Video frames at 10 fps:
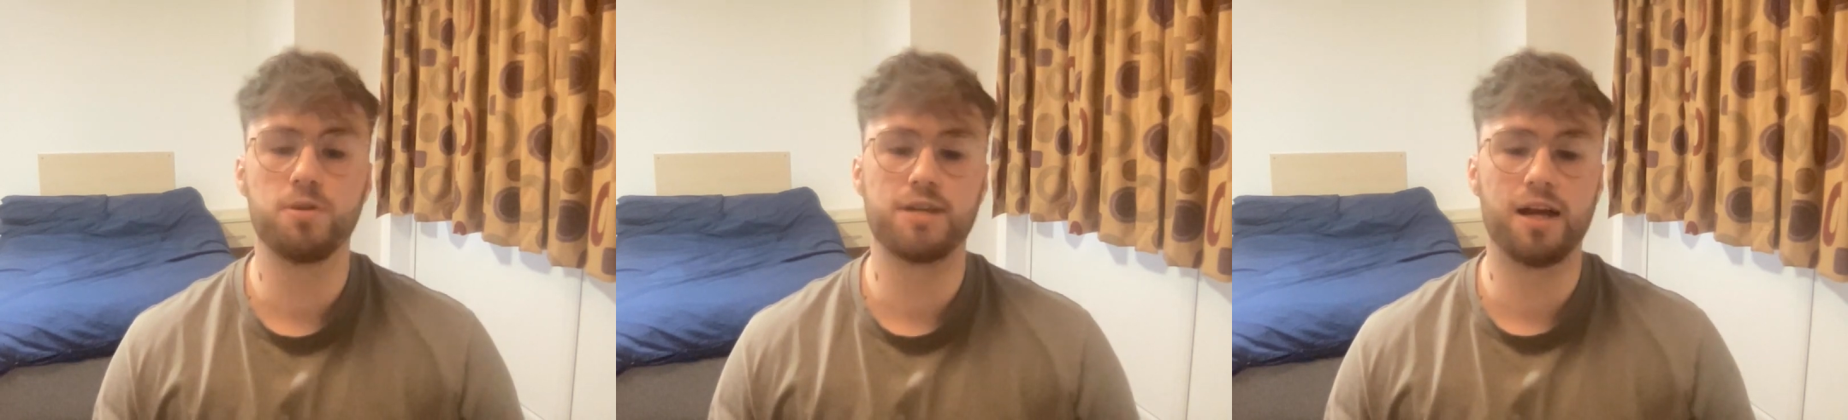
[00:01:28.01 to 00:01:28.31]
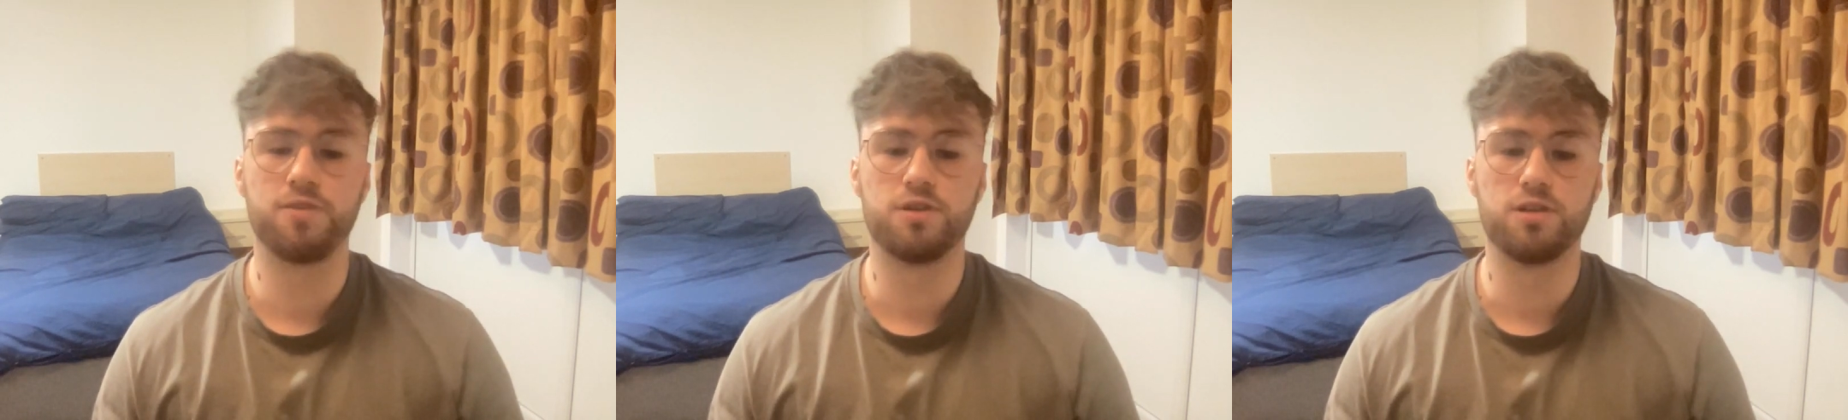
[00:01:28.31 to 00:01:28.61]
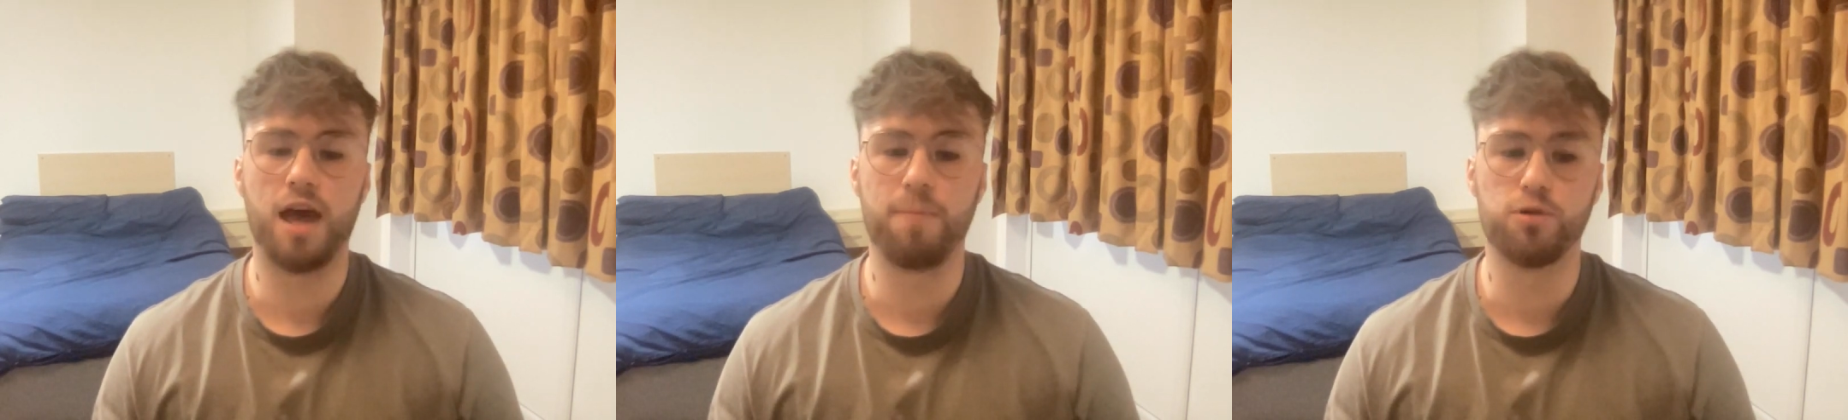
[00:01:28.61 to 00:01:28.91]

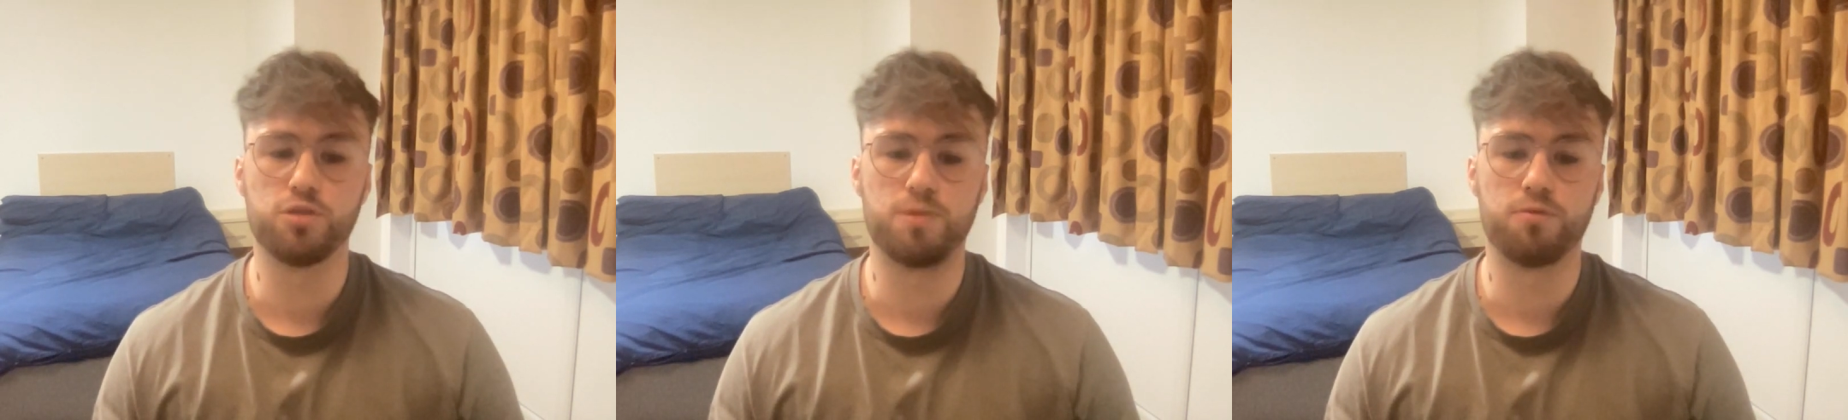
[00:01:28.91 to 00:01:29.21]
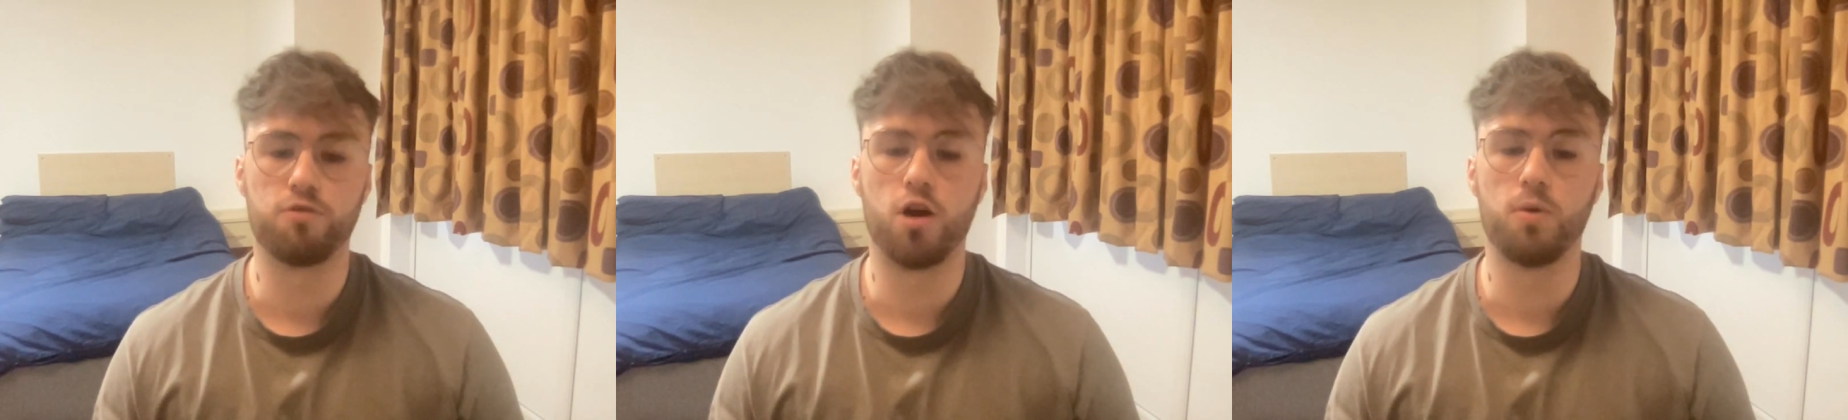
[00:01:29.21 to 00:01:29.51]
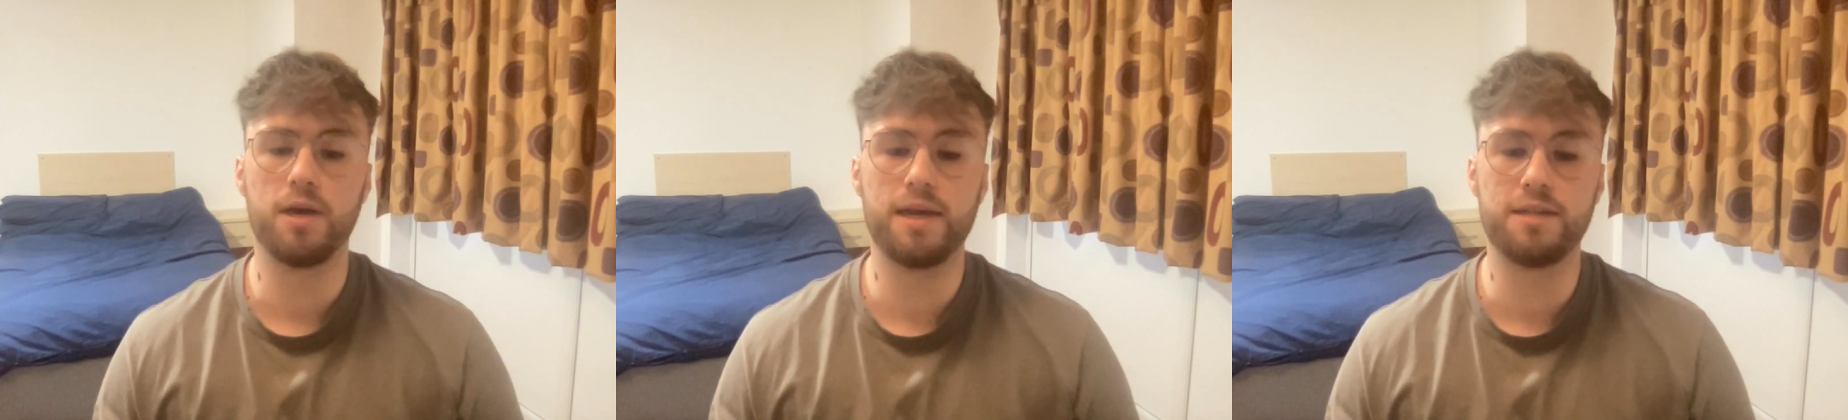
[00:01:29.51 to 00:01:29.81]
talented Emile
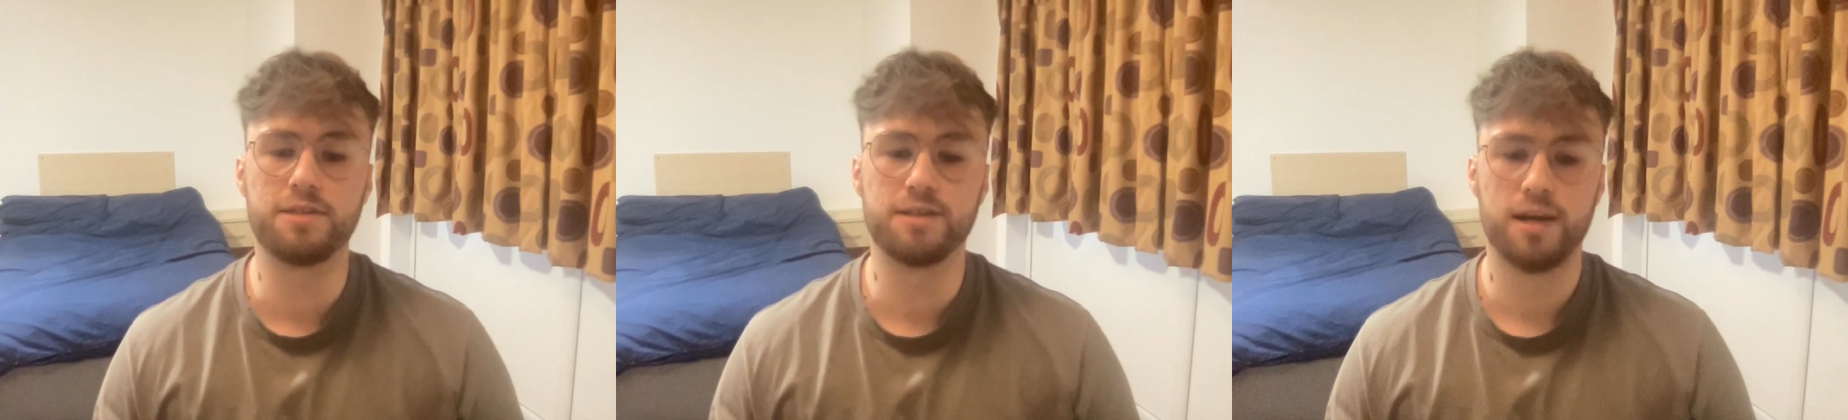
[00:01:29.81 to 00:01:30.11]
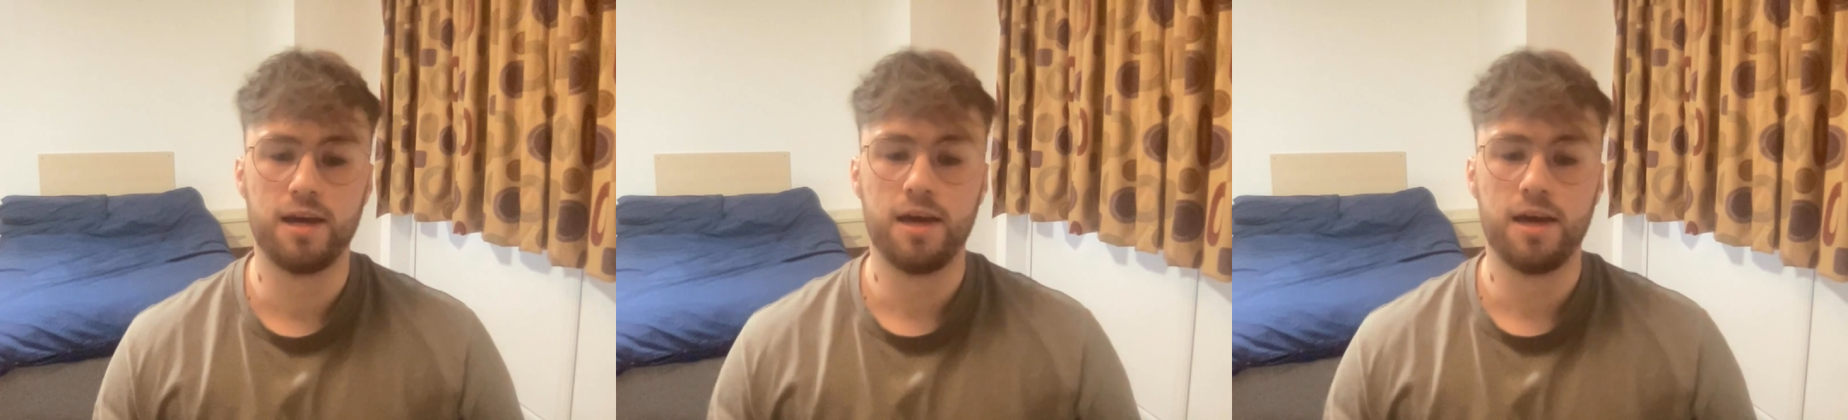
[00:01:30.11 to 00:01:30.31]
Smith-Rowe is.